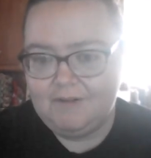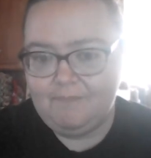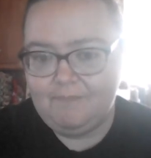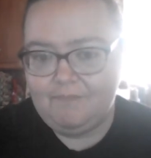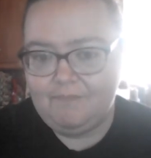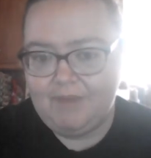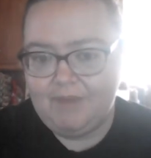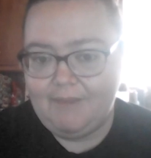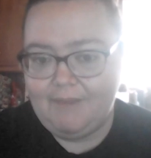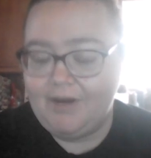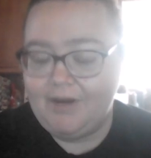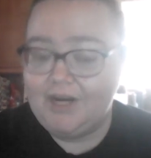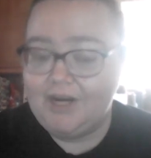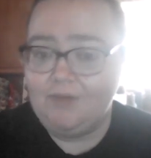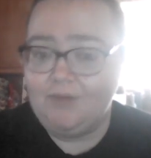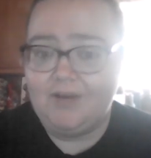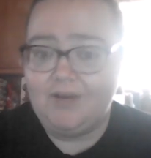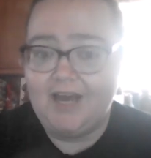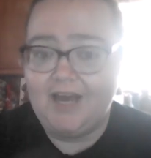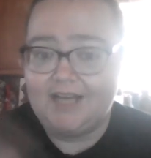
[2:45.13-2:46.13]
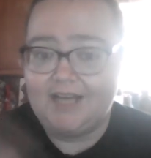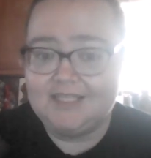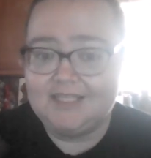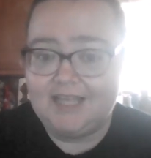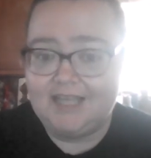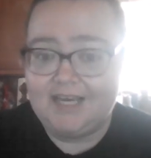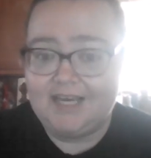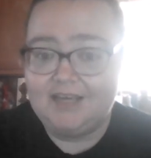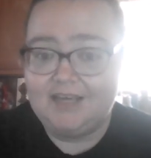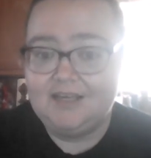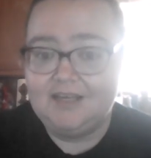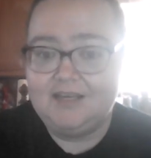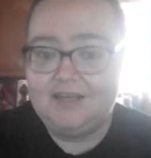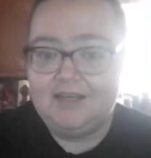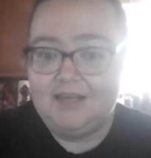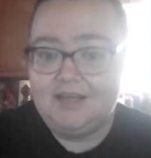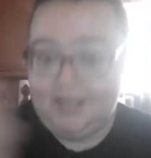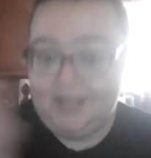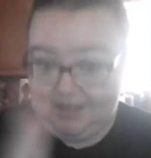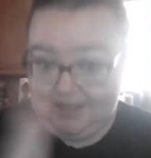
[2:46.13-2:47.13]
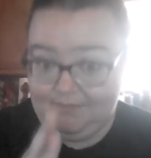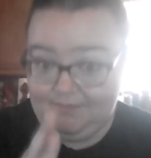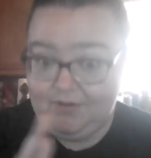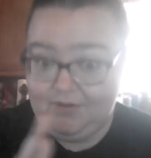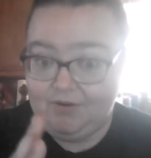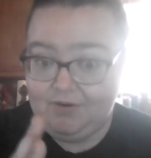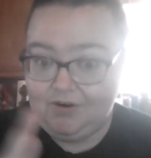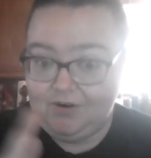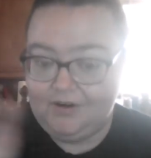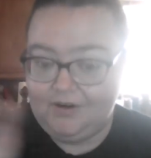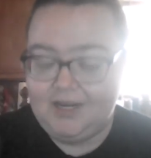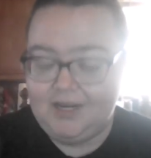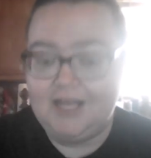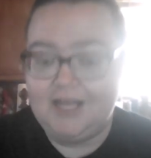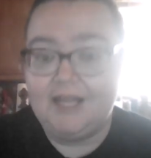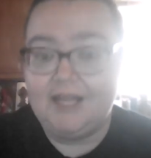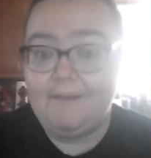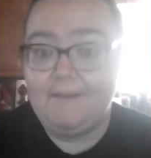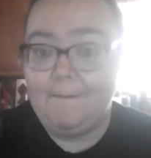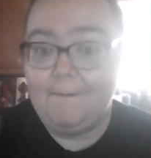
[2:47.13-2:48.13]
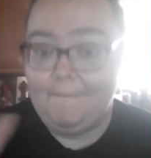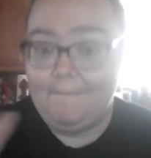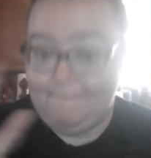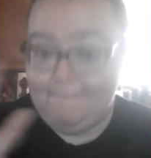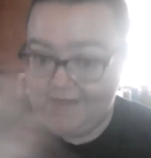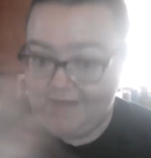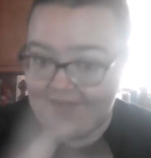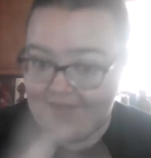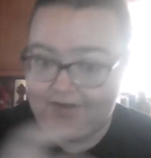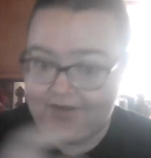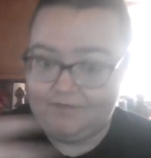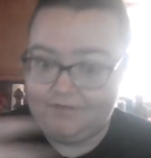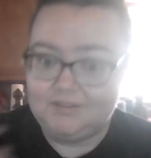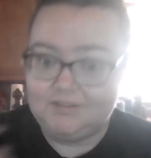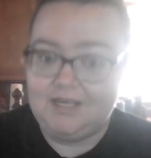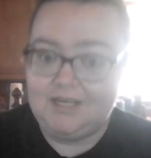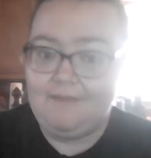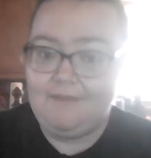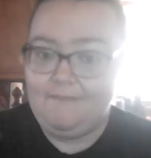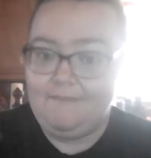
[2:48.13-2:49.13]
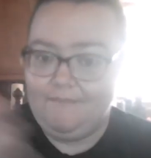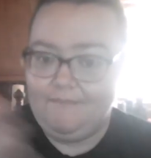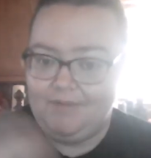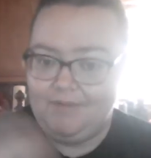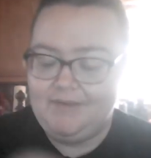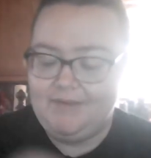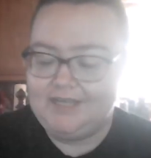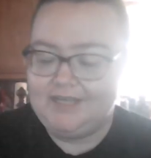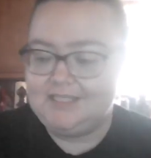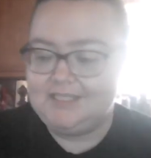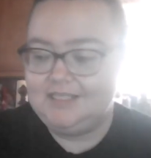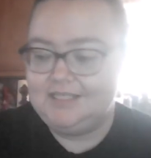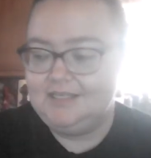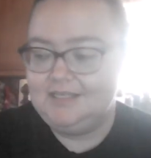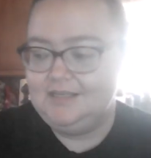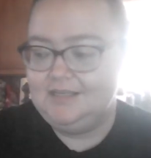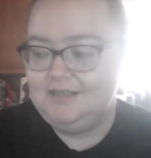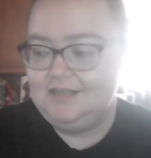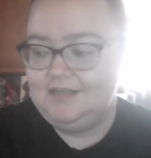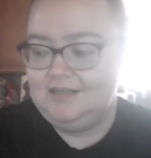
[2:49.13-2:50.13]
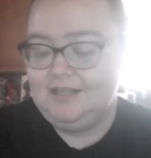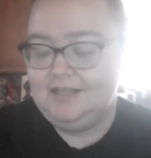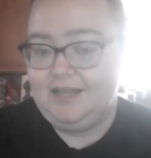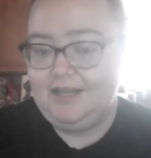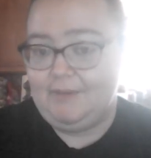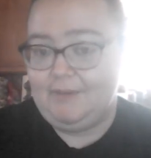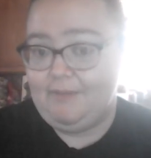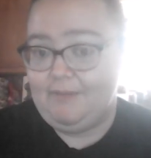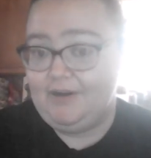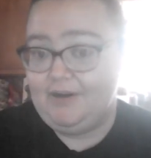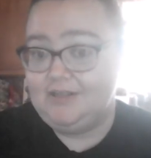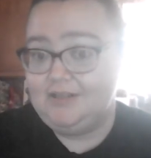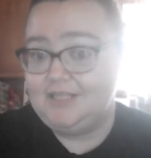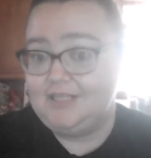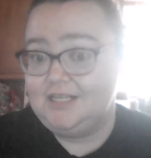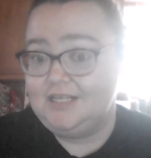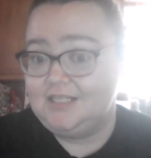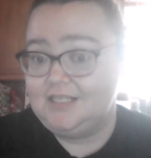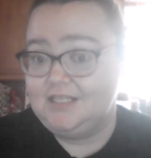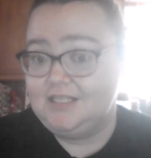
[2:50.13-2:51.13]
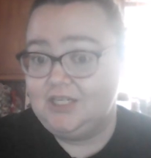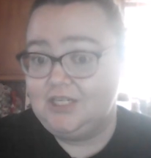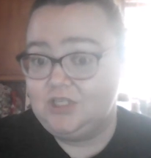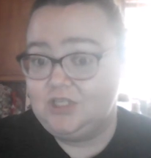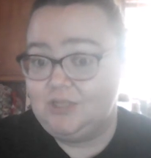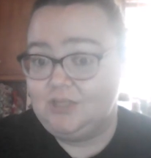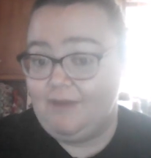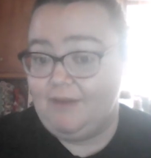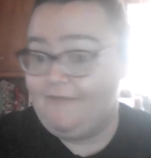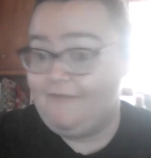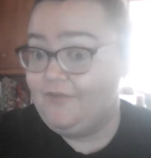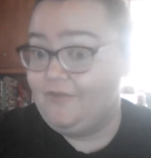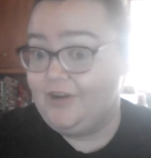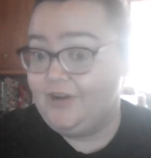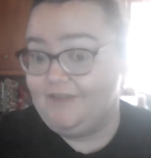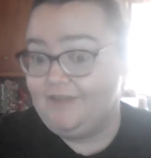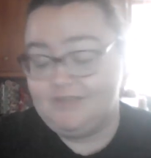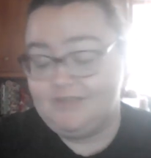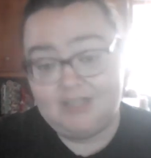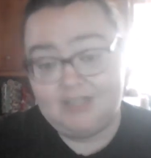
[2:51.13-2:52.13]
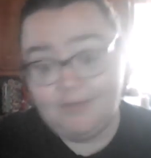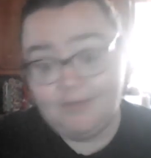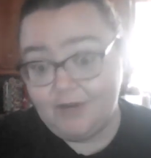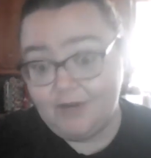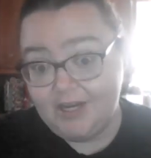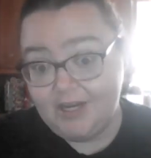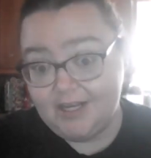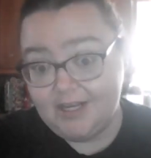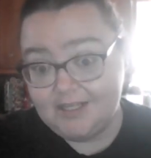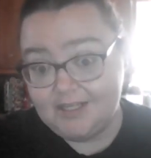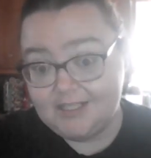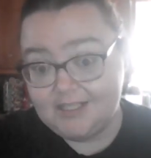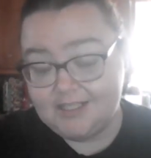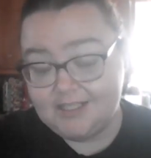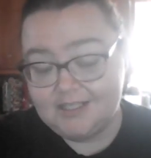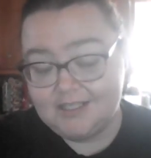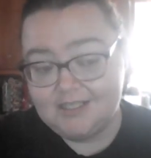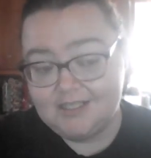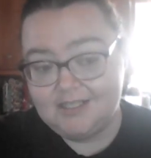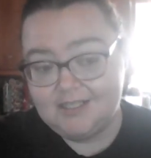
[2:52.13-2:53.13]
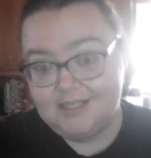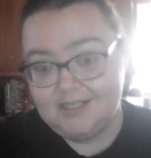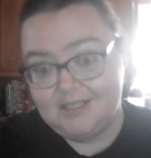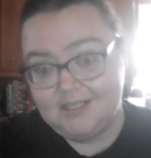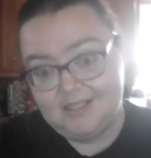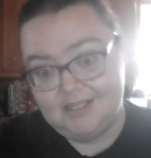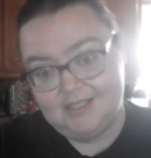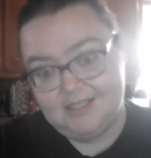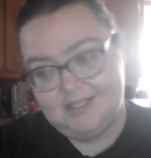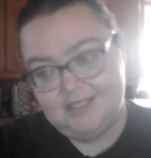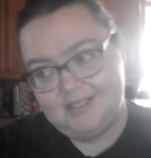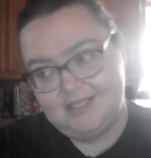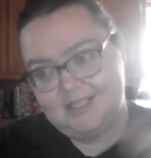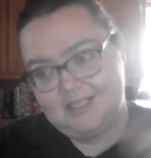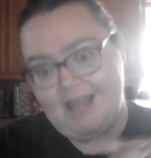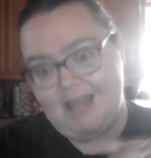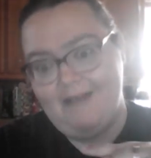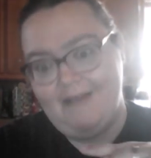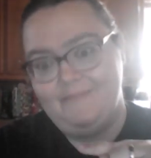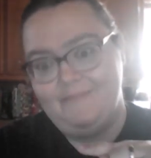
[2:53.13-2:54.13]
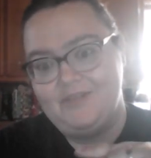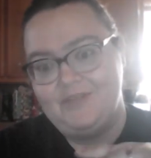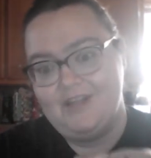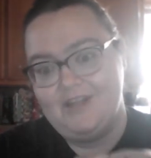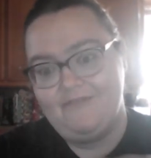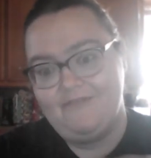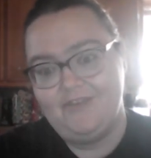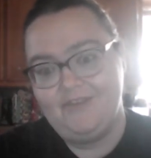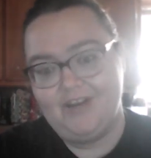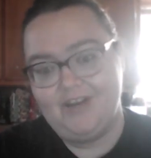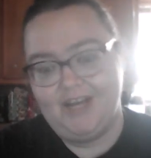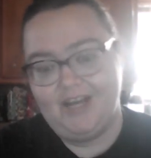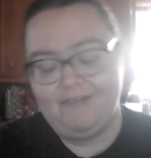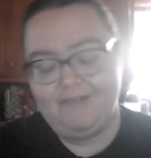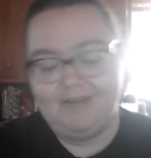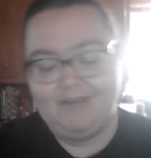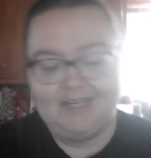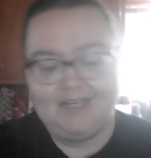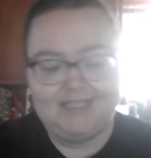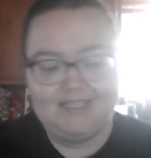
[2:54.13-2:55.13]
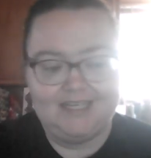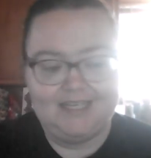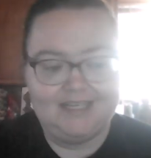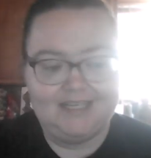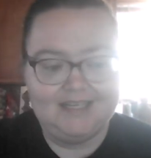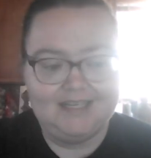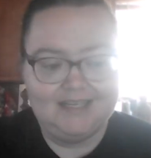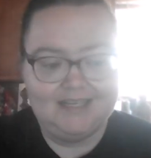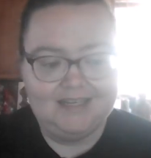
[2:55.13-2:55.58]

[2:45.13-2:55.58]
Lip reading: My body reacts like a mirror. It echoes, it mimics. Like, my brain will send a sensation to my foot if someone else stubs their foot and I witness it.